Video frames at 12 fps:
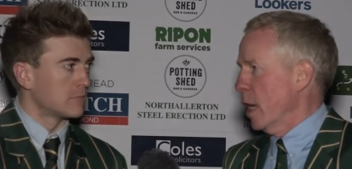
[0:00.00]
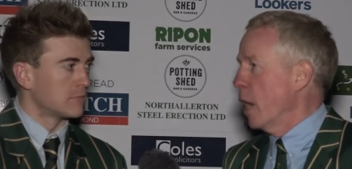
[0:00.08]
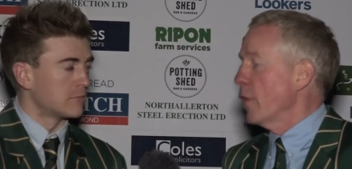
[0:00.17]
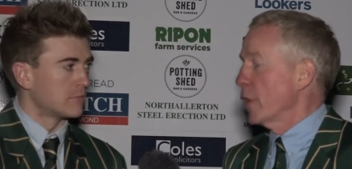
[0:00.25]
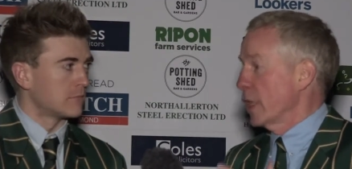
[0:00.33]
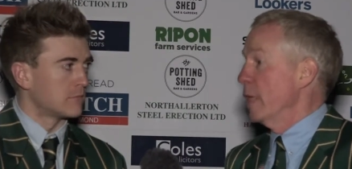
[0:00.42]

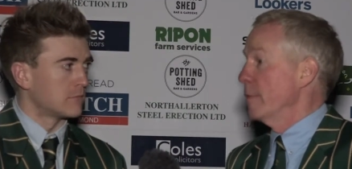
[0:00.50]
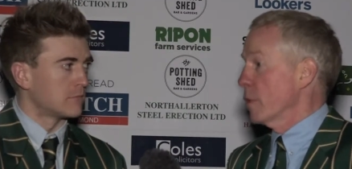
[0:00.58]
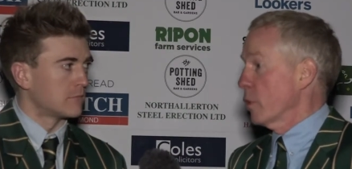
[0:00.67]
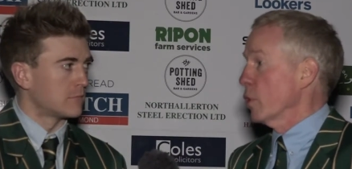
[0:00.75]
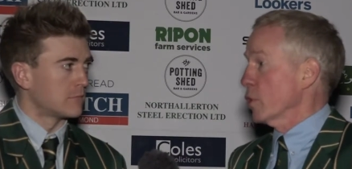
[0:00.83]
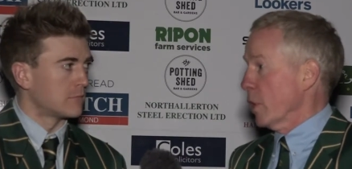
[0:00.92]
Speaker 1: other teams
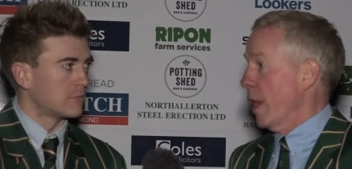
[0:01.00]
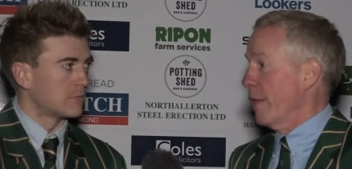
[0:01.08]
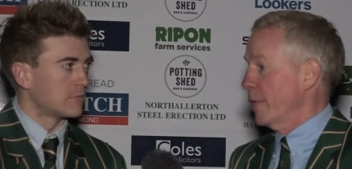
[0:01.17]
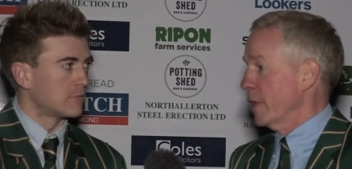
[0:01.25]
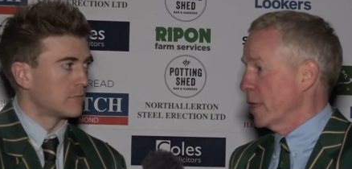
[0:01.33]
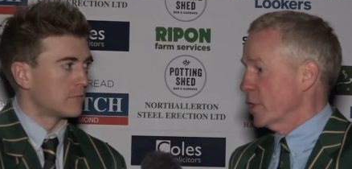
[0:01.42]
are also
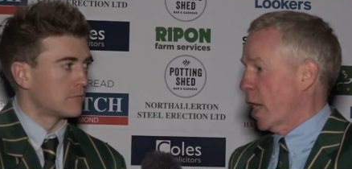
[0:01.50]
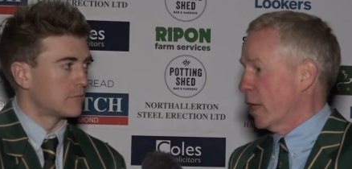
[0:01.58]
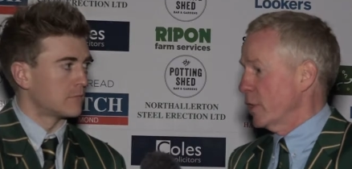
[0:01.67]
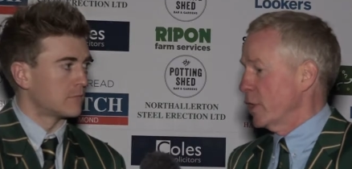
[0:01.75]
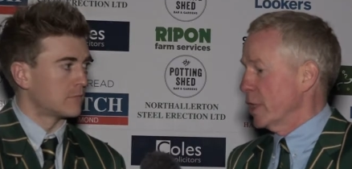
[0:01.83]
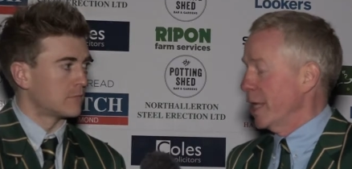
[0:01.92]
having their
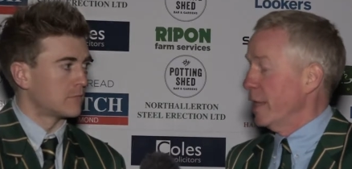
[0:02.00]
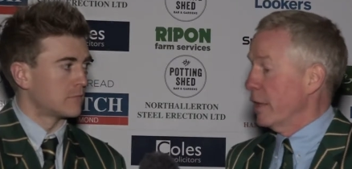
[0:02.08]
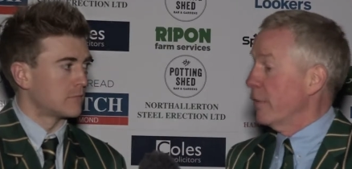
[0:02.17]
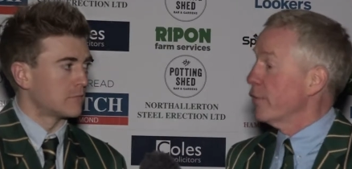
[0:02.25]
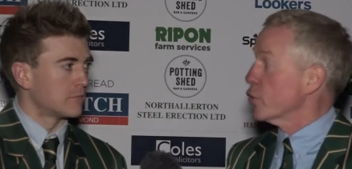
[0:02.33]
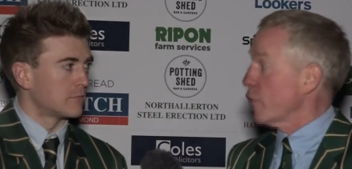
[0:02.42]
challenges
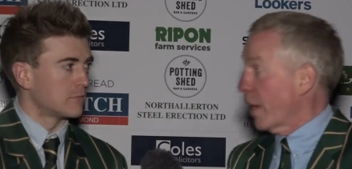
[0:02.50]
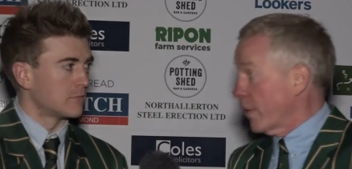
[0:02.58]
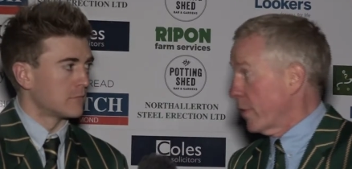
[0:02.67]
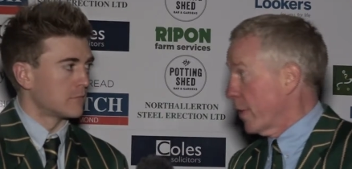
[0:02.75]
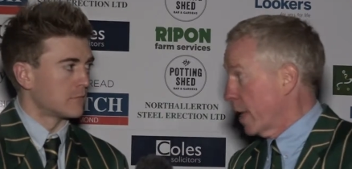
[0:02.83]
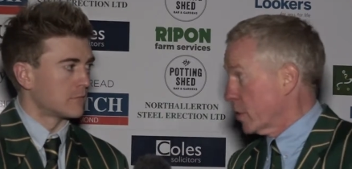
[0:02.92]
either of
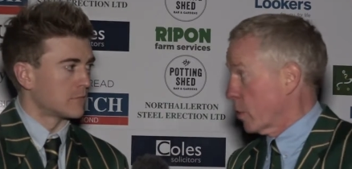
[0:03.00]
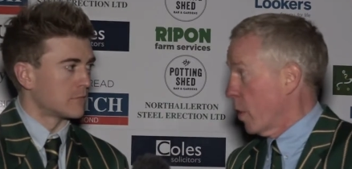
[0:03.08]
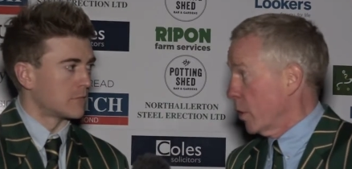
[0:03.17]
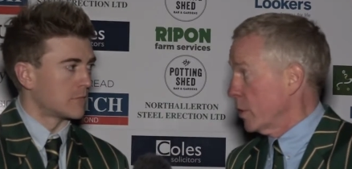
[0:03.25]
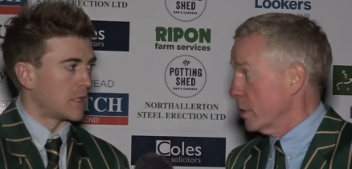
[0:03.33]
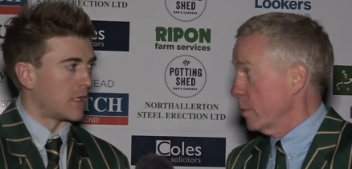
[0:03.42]
strengthened their
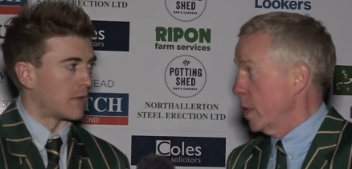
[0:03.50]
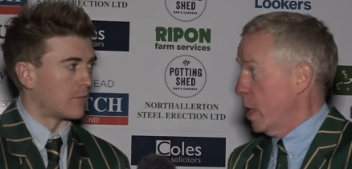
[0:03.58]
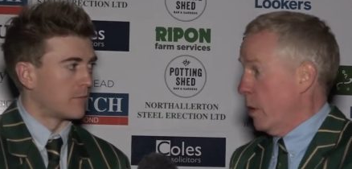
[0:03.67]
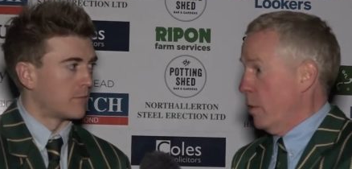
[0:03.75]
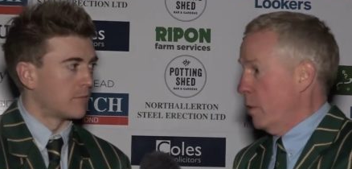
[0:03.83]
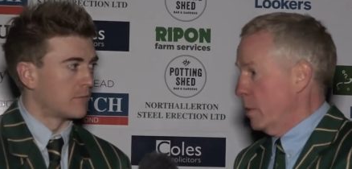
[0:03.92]
squads. Yeah. We
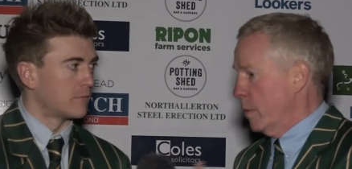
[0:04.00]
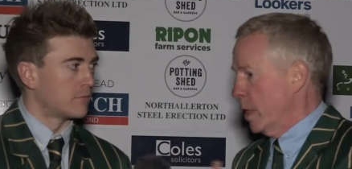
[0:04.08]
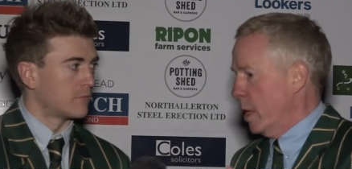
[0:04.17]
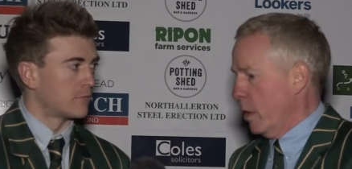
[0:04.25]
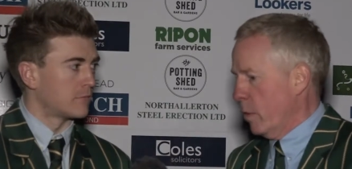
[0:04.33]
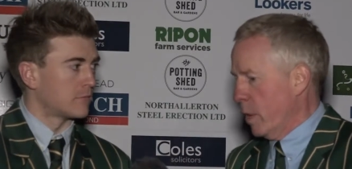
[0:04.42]
know we
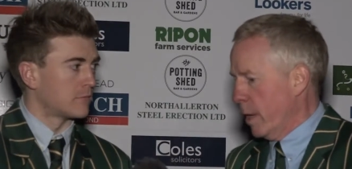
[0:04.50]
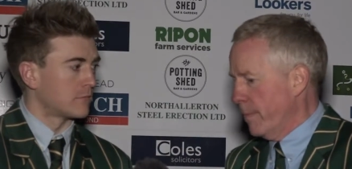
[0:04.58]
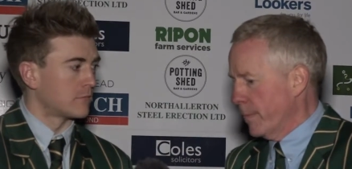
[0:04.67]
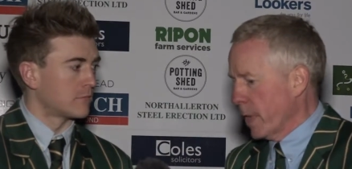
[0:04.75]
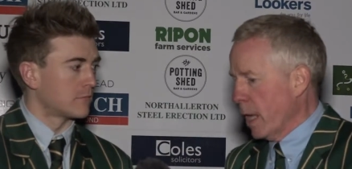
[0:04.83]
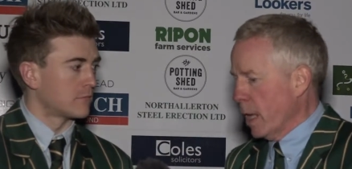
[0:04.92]
know
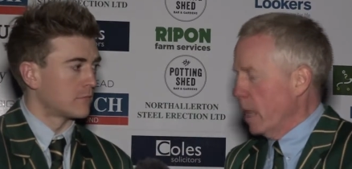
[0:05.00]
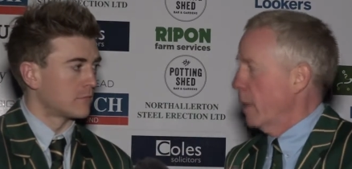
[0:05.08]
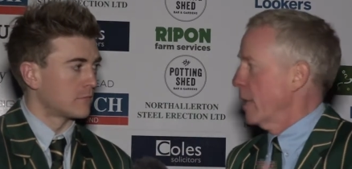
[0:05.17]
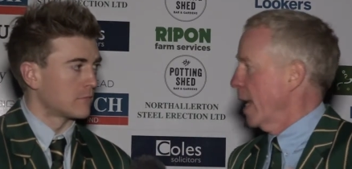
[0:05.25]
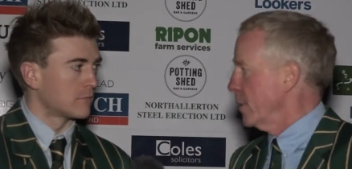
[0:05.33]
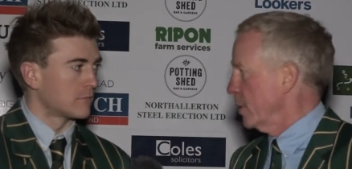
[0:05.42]
um,
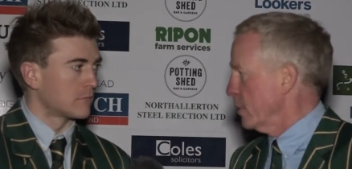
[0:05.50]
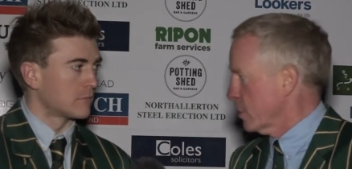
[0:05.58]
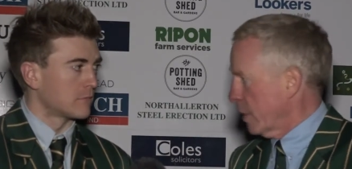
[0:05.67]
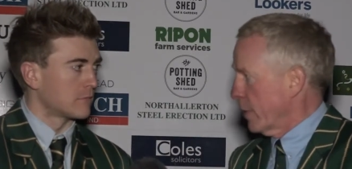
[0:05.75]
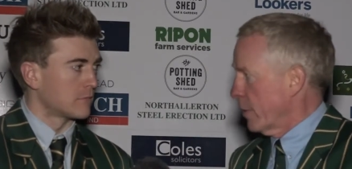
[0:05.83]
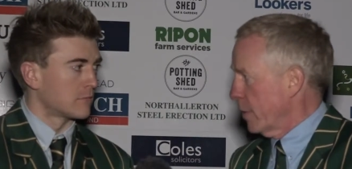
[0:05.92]
Leo
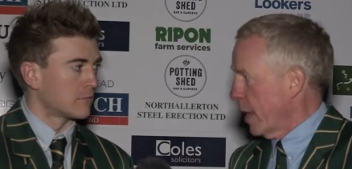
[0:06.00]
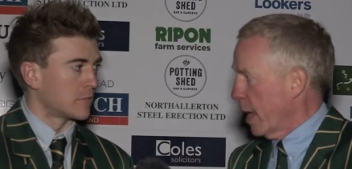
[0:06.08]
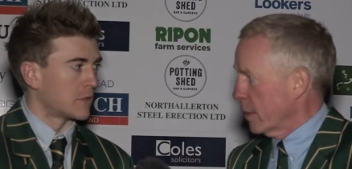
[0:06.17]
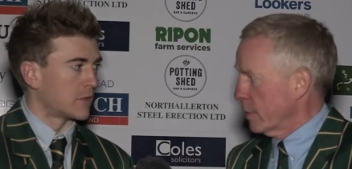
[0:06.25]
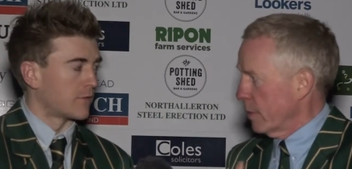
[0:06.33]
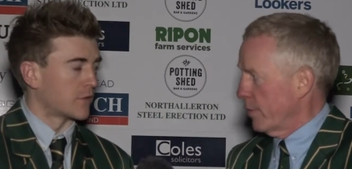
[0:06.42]
strengthened
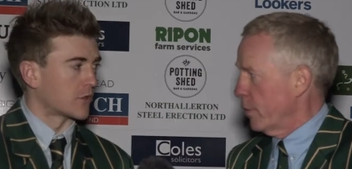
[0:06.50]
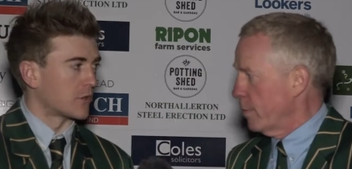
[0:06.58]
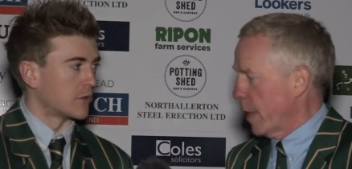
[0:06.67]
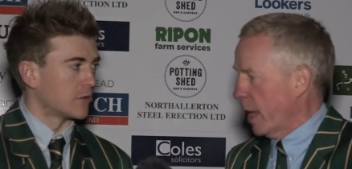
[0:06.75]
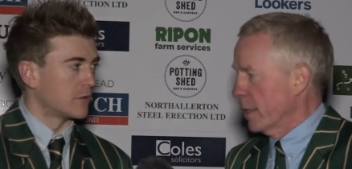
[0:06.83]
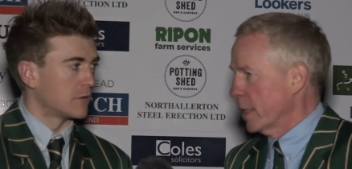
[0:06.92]
theirs with a For few
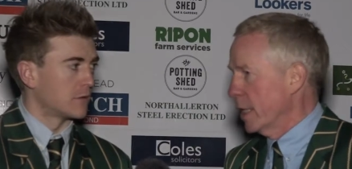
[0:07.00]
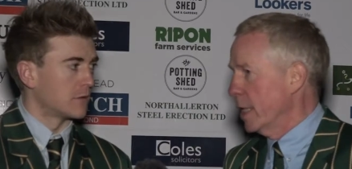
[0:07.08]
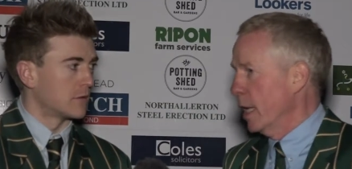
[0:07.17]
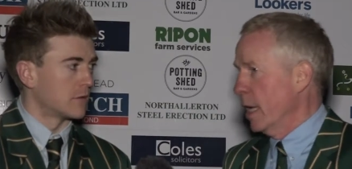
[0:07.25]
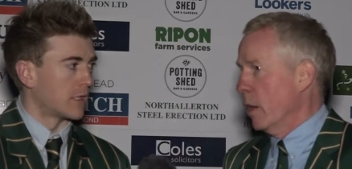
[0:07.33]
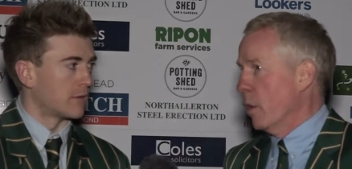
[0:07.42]
sure. players in,
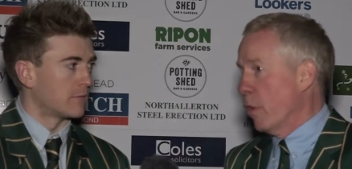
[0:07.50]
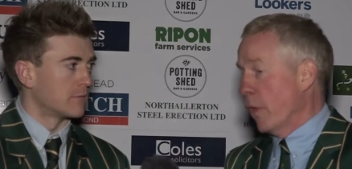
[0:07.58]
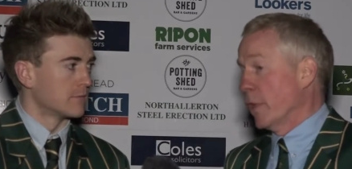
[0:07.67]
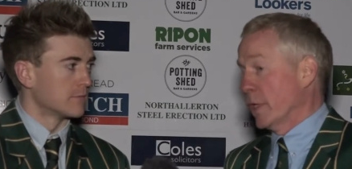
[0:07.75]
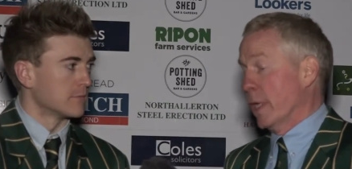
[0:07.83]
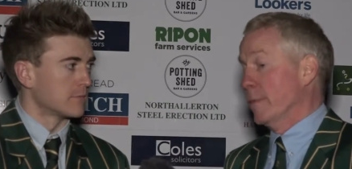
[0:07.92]
yeah. or
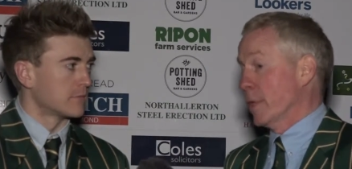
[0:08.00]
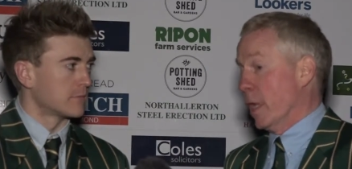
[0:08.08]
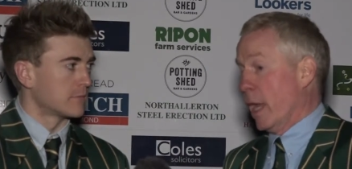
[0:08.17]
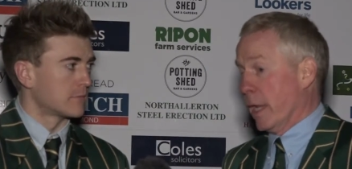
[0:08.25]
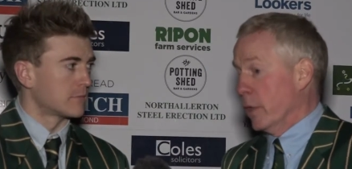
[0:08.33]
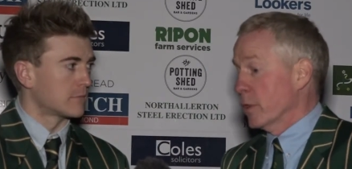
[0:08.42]
other teams are
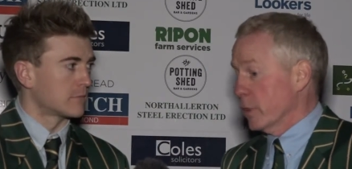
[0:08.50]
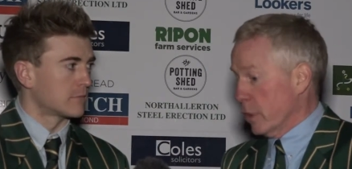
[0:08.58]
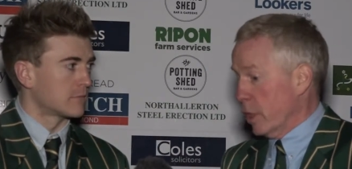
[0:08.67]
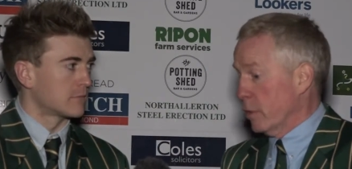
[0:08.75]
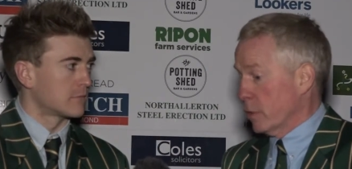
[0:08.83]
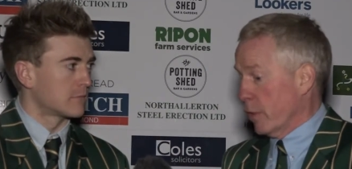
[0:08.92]
like
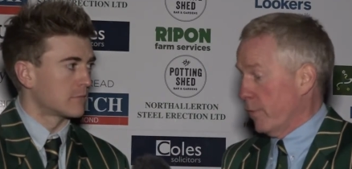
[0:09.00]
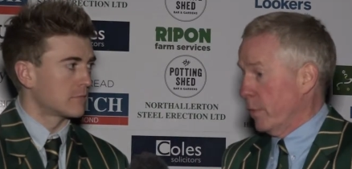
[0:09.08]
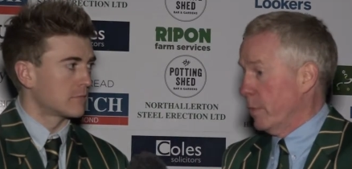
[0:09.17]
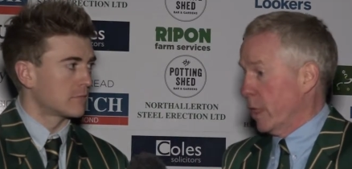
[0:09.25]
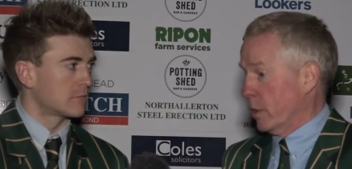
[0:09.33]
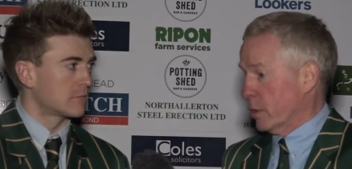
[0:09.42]
us, you know,
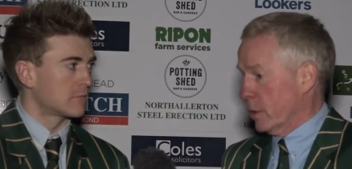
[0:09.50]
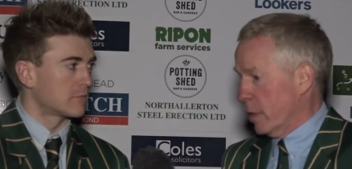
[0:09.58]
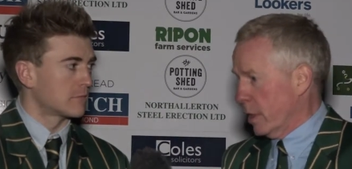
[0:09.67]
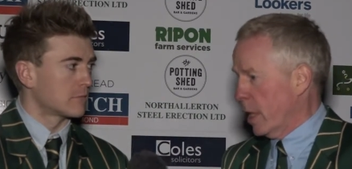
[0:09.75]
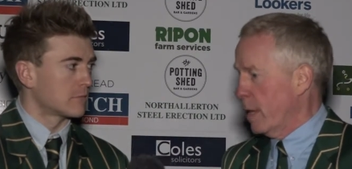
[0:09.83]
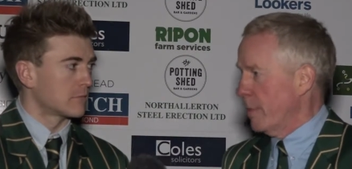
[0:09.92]
suffering because
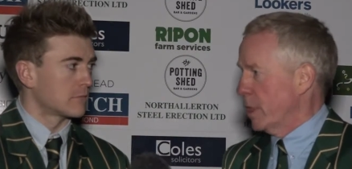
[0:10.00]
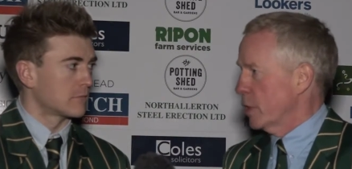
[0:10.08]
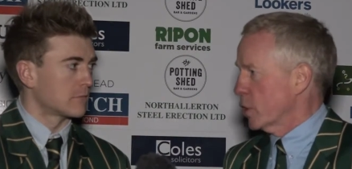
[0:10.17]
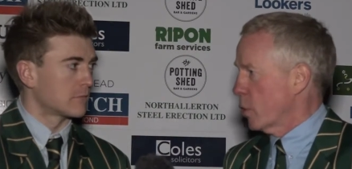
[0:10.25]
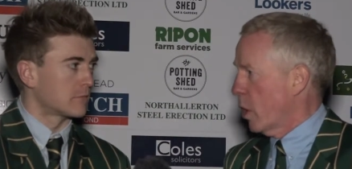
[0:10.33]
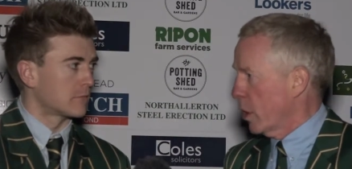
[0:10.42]
the
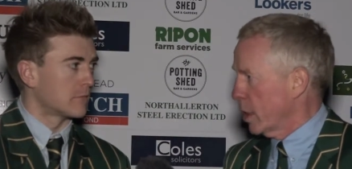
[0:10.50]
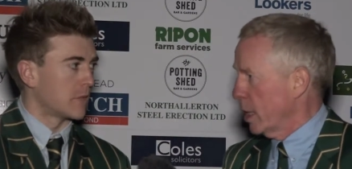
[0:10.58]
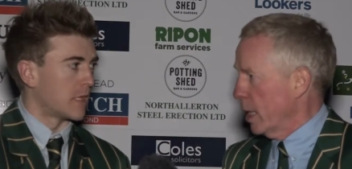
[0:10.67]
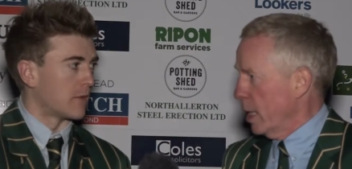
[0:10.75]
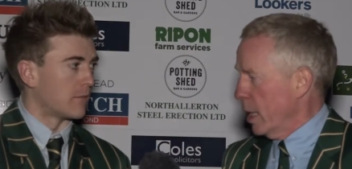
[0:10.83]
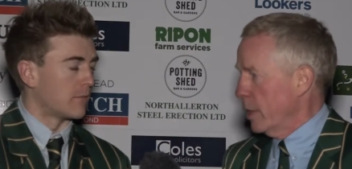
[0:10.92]
limited squad, yeah.